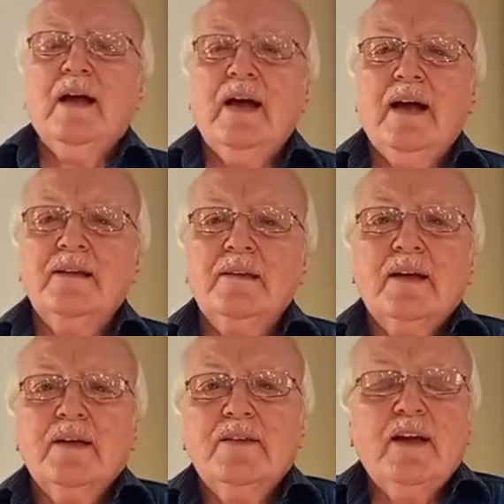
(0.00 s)
and
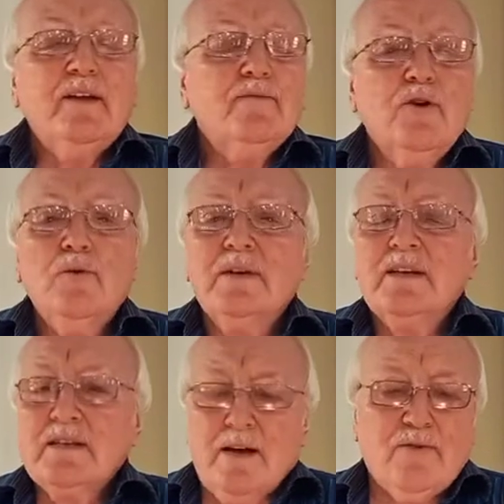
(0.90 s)
they, no one
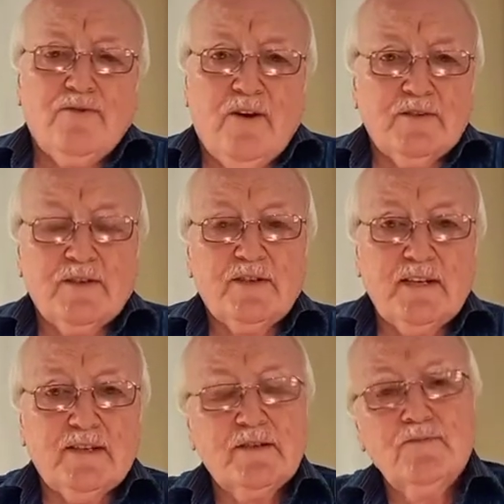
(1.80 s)
has ever found it
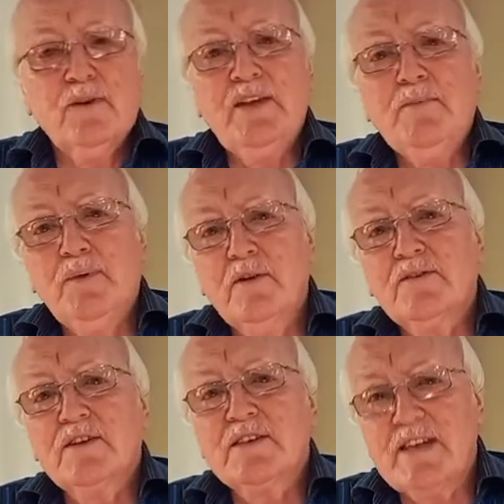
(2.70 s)
since, where they
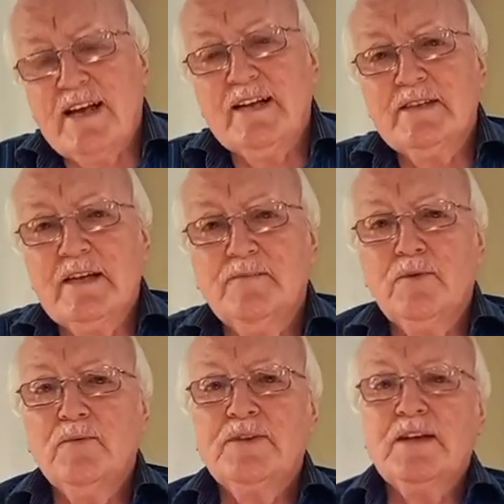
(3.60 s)
built the second
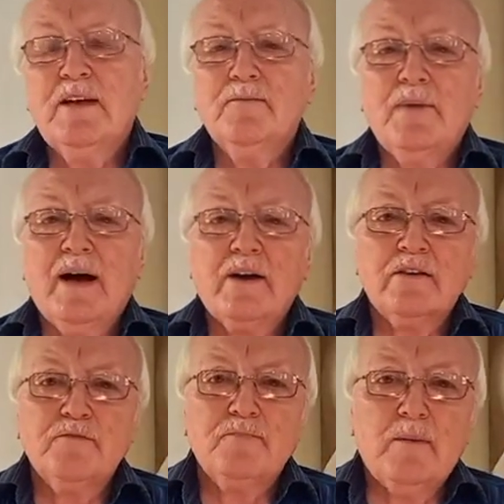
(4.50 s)
temple when they came back out
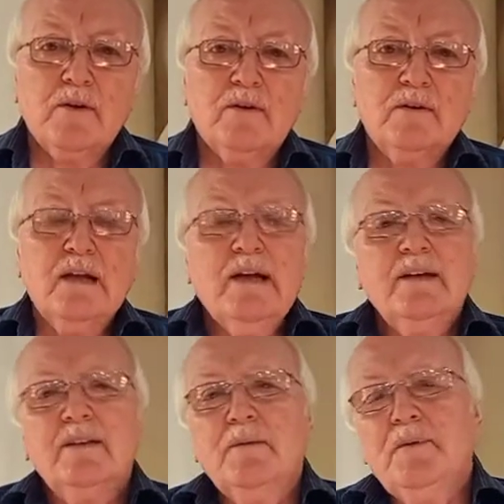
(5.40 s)
of Babylon.
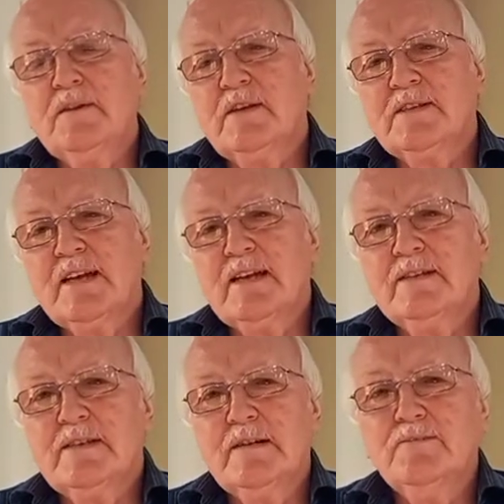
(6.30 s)
They built the
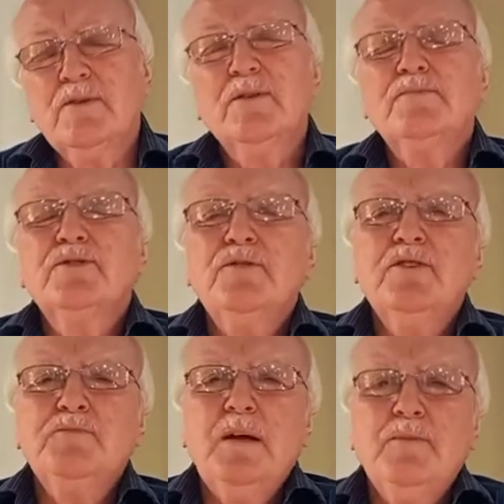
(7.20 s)
second temple. The
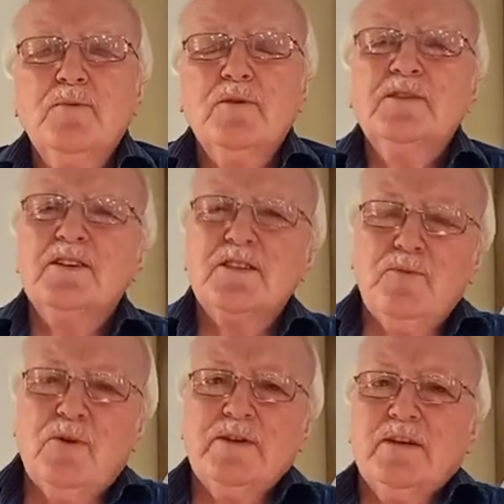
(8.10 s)
Jewish people were
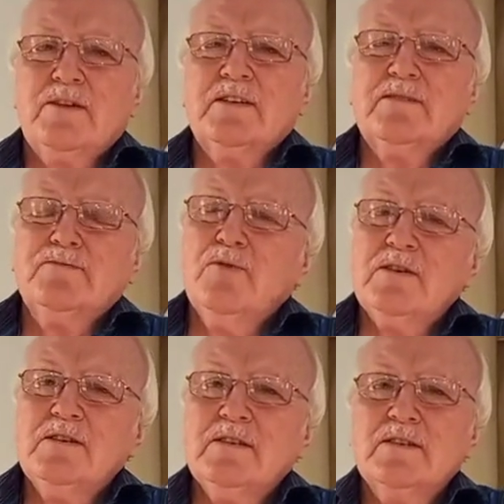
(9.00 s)
disappointed because it
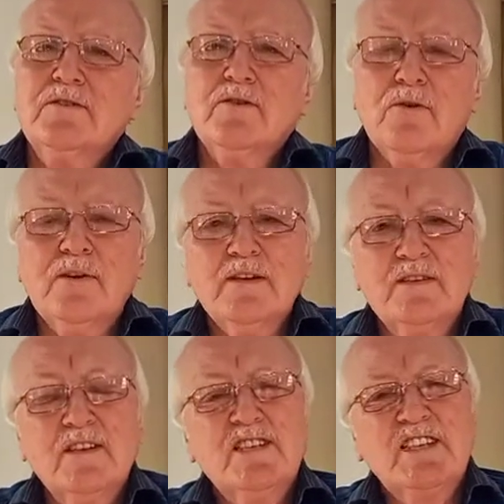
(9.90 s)
wasn't as glorious
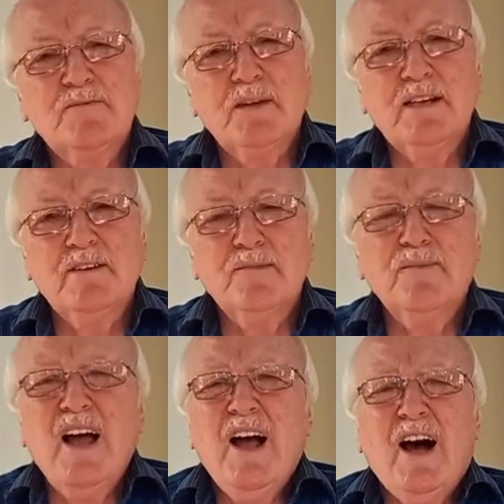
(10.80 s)
and as splendid,
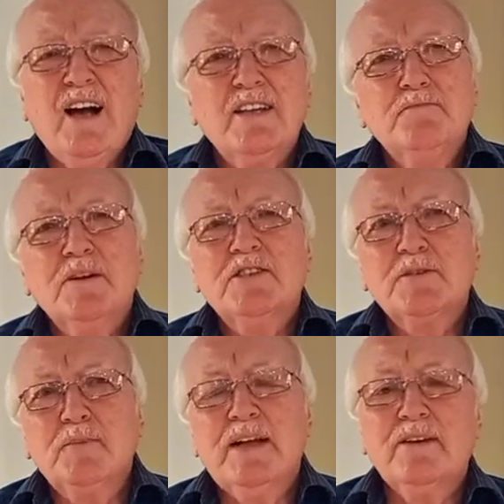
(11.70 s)
had as much
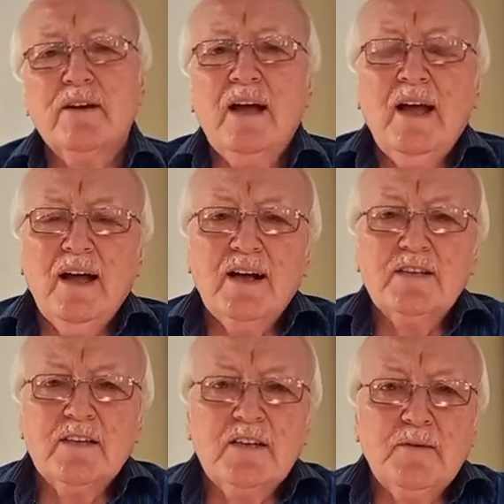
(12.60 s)
splendor as
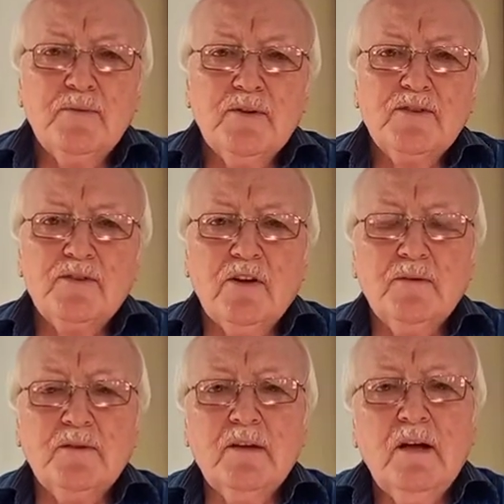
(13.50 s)
the temple of
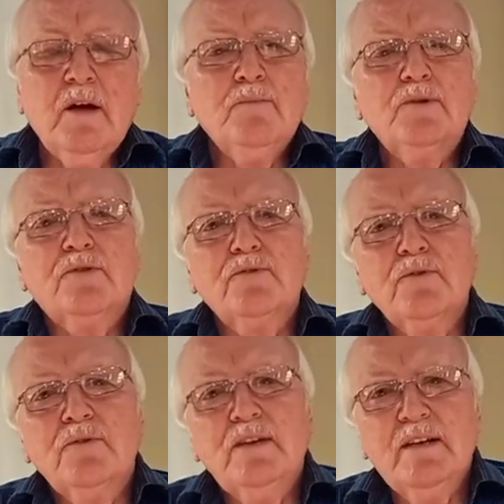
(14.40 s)
Solomon. But
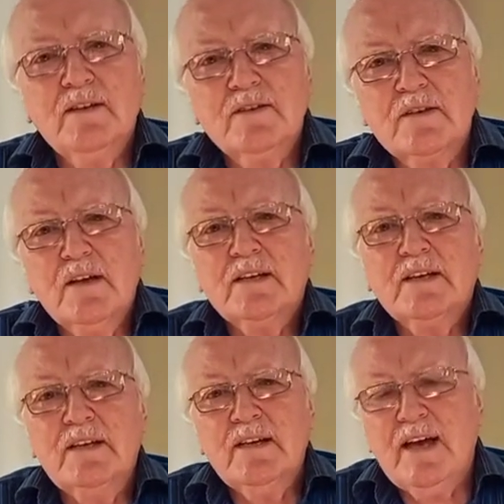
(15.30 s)
through the years,
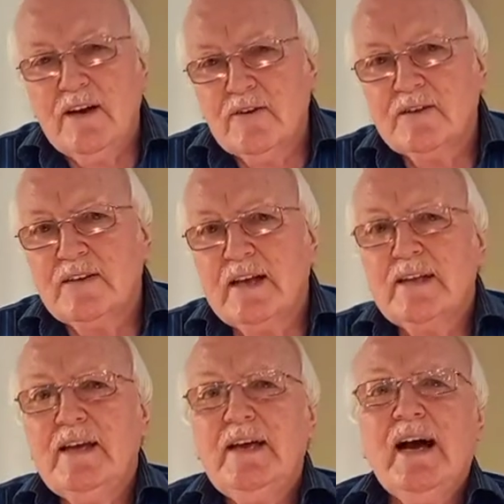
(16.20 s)
King Herod then
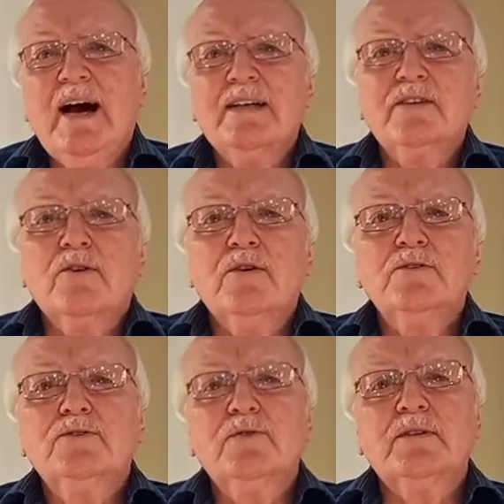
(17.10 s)
he added
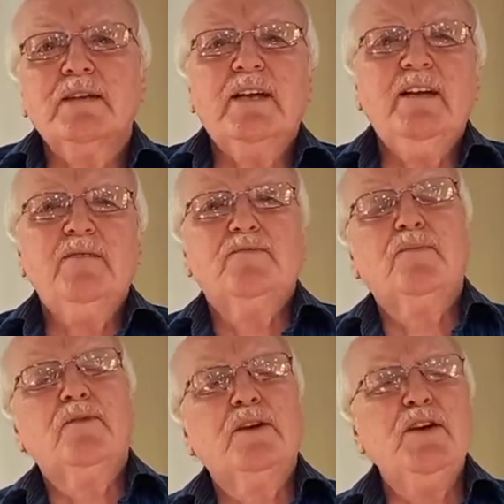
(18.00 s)
onto it and he
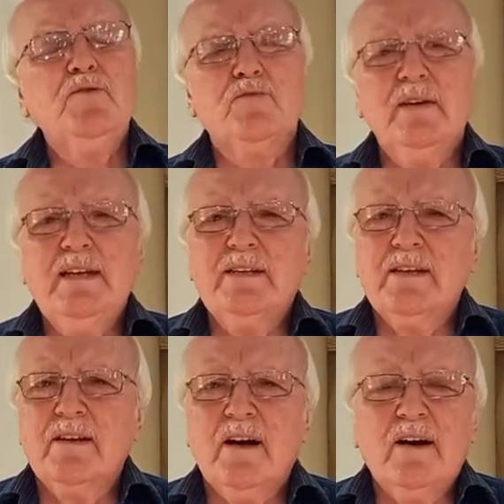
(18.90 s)
he really
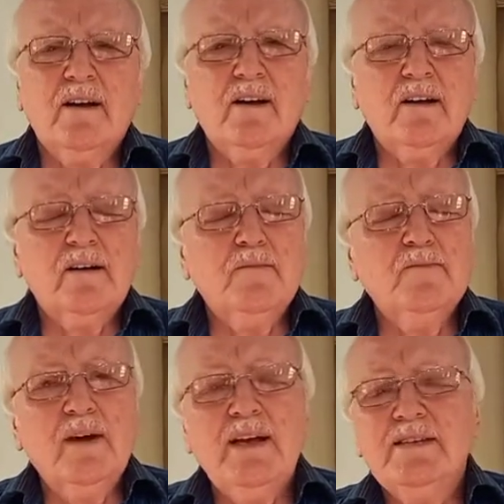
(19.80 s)
did an
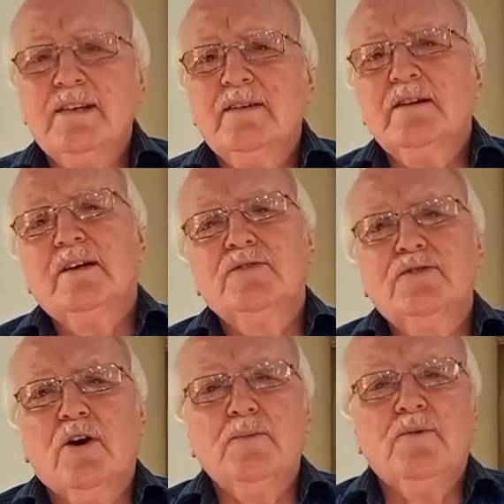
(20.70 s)
amazing a uh,
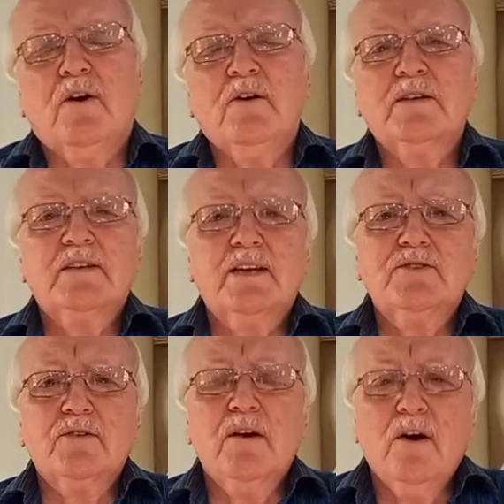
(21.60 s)
job of
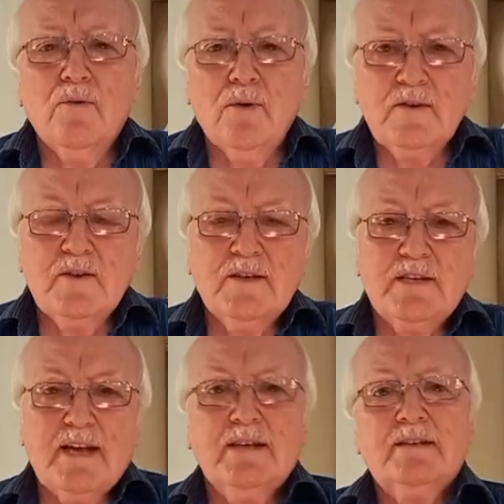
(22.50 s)
architecture with the
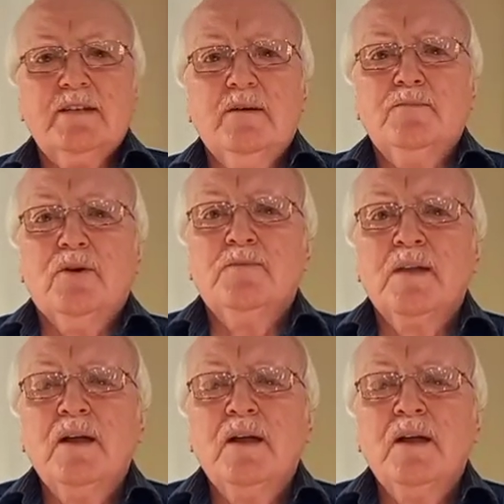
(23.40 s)
second temple.